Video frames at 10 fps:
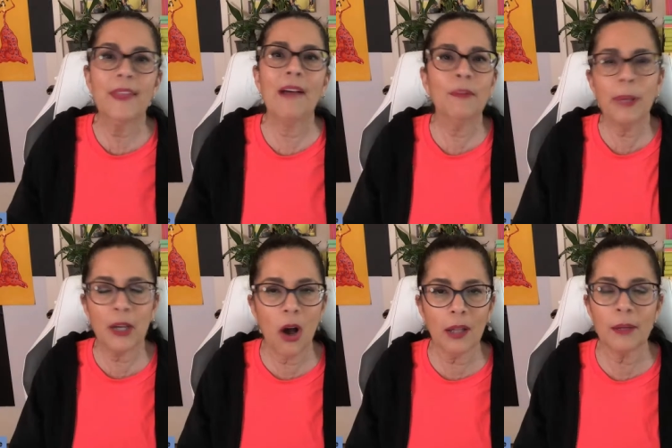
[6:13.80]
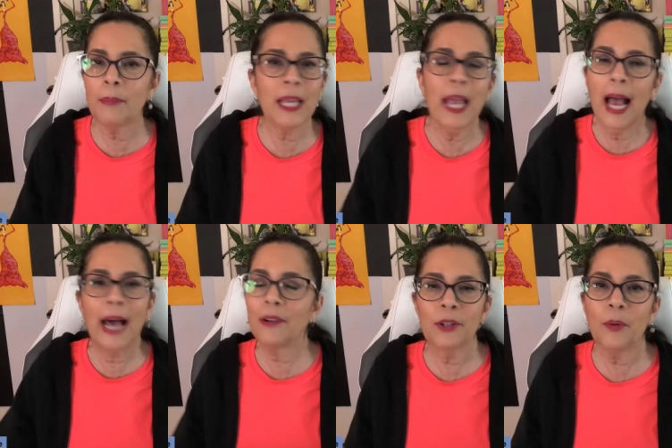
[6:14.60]
they haven't been calling me,
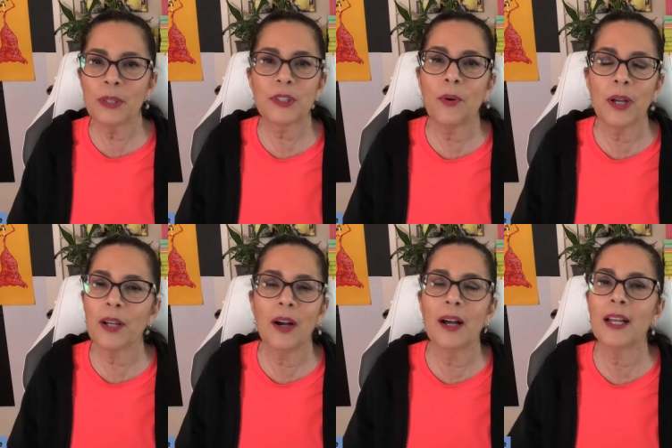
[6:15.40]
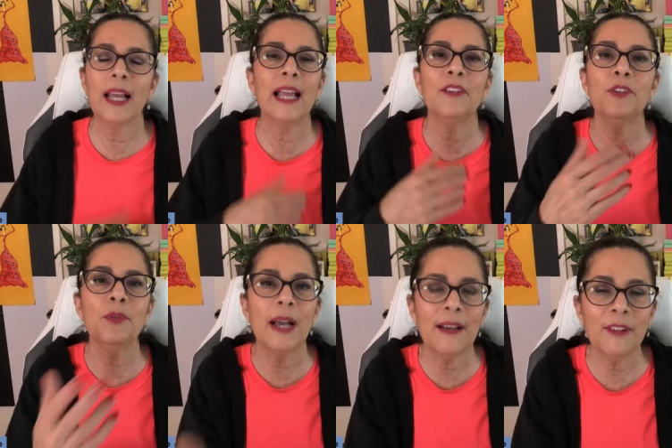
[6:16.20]
I don't know what's going on, and
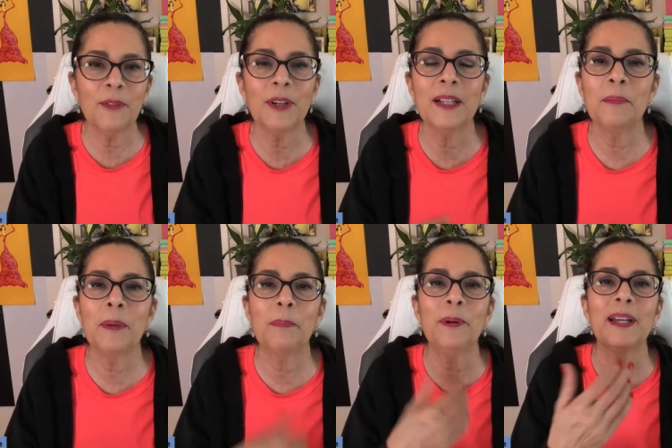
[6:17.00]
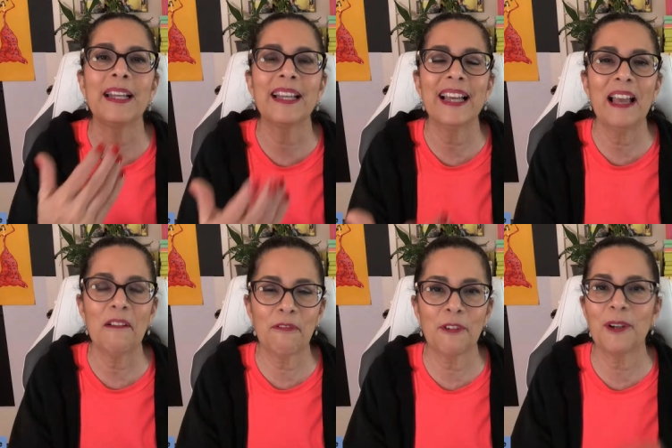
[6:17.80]
you haven't really been putting
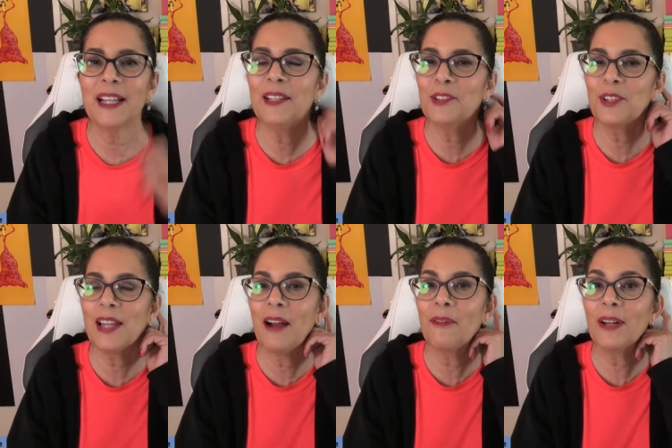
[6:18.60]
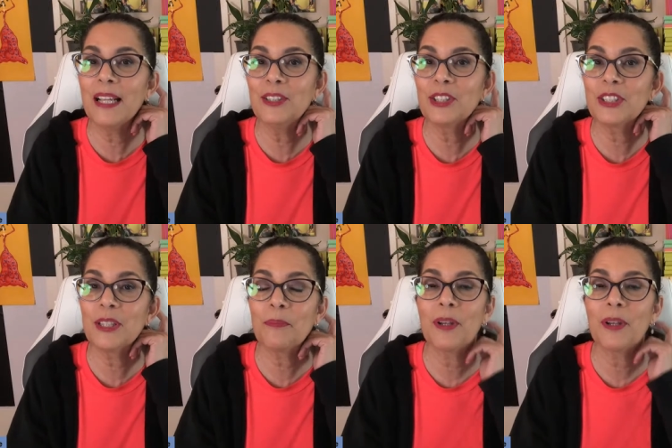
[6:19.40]
effort into that relationship.